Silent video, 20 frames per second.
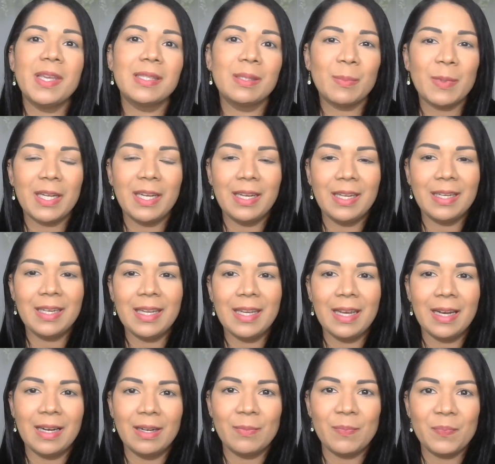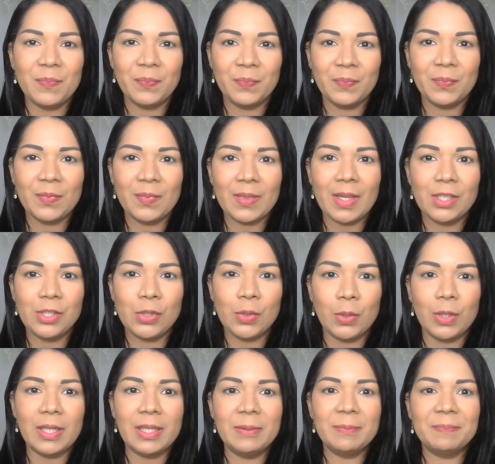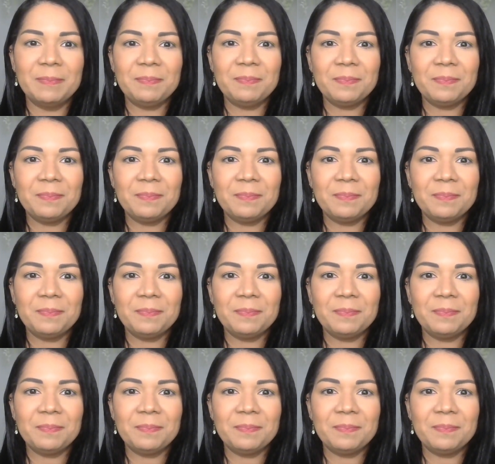explaining shortly.